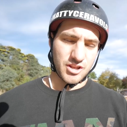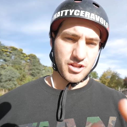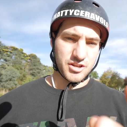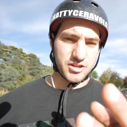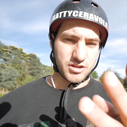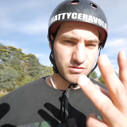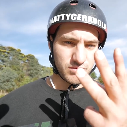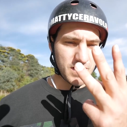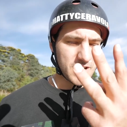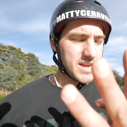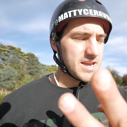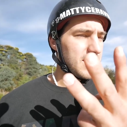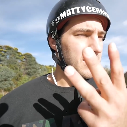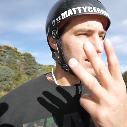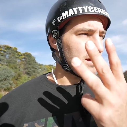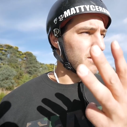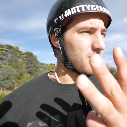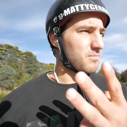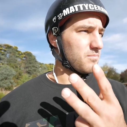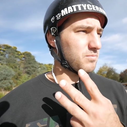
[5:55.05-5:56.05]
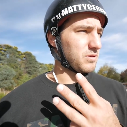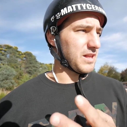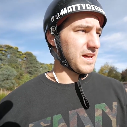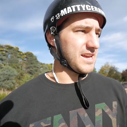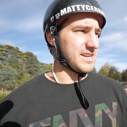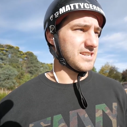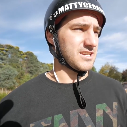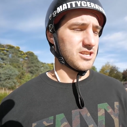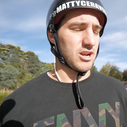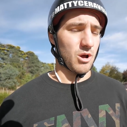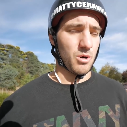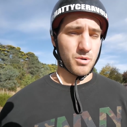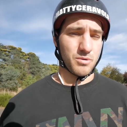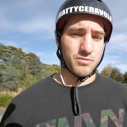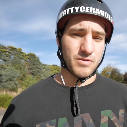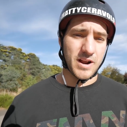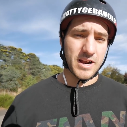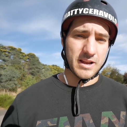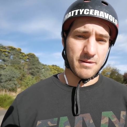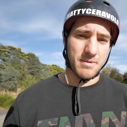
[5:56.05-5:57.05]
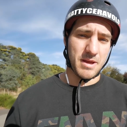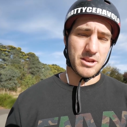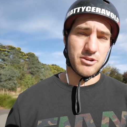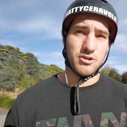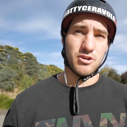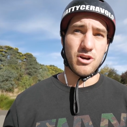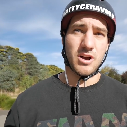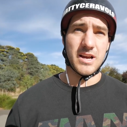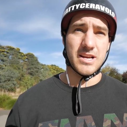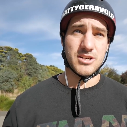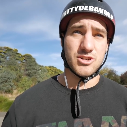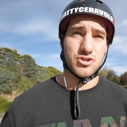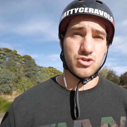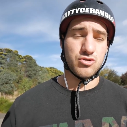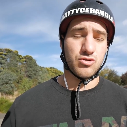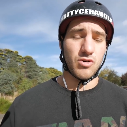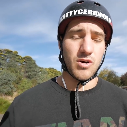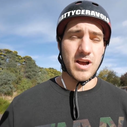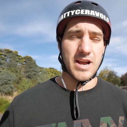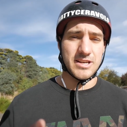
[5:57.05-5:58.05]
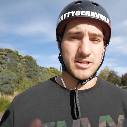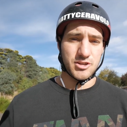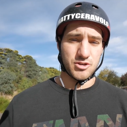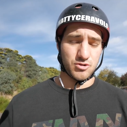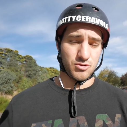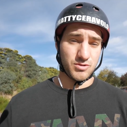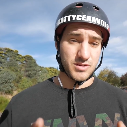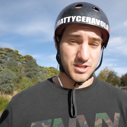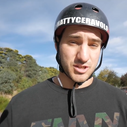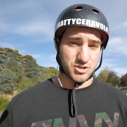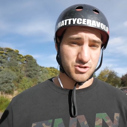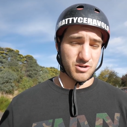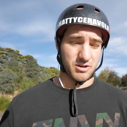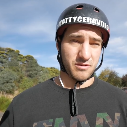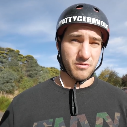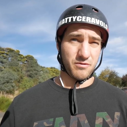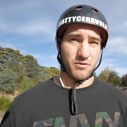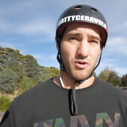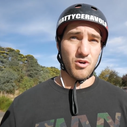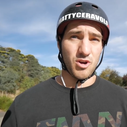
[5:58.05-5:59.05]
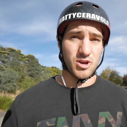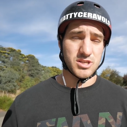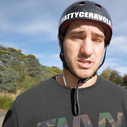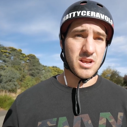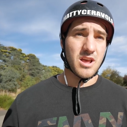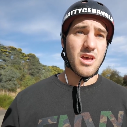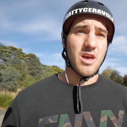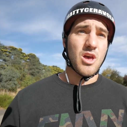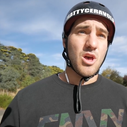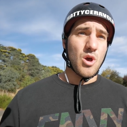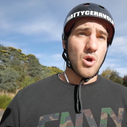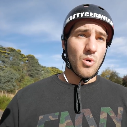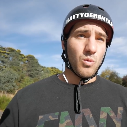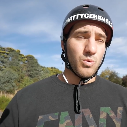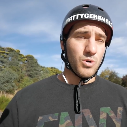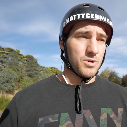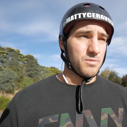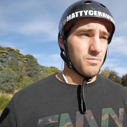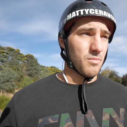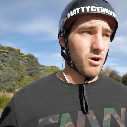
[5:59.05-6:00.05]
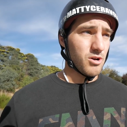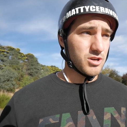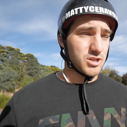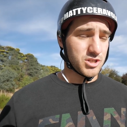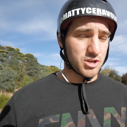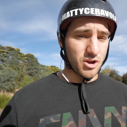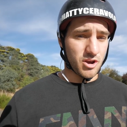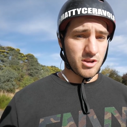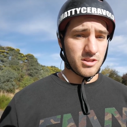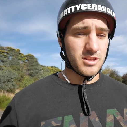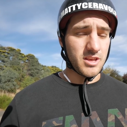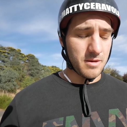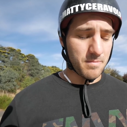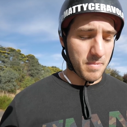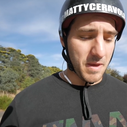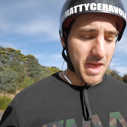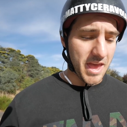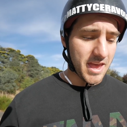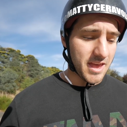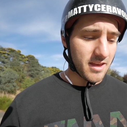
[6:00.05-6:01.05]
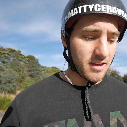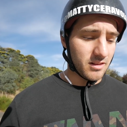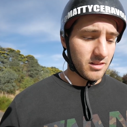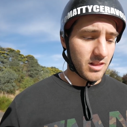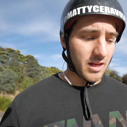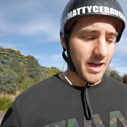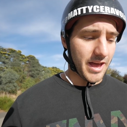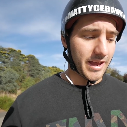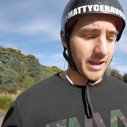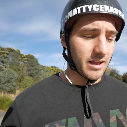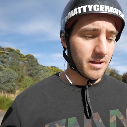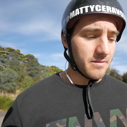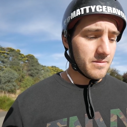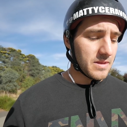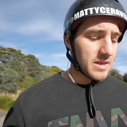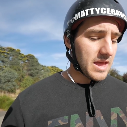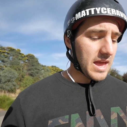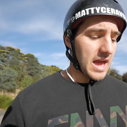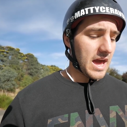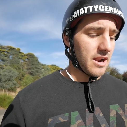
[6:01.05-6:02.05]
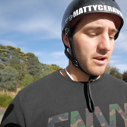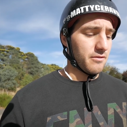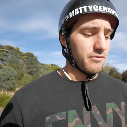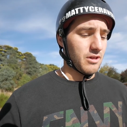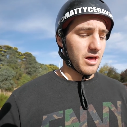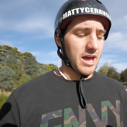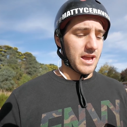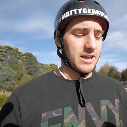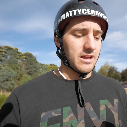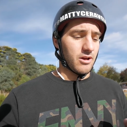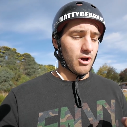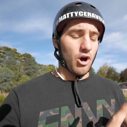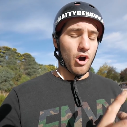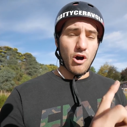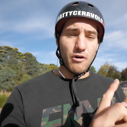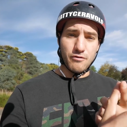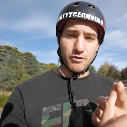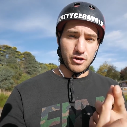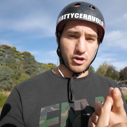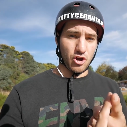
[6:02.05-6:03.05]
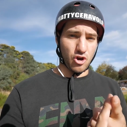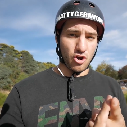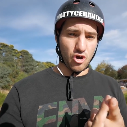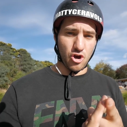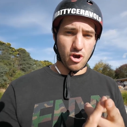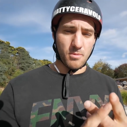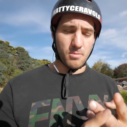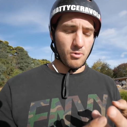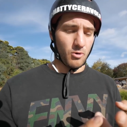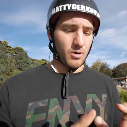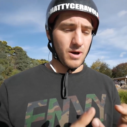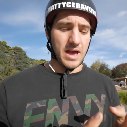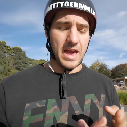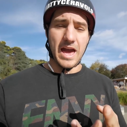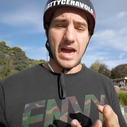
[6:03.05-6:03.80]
the 3 places I would recommend you guys trying to do this trick first would most certainly be like out of off a curb, or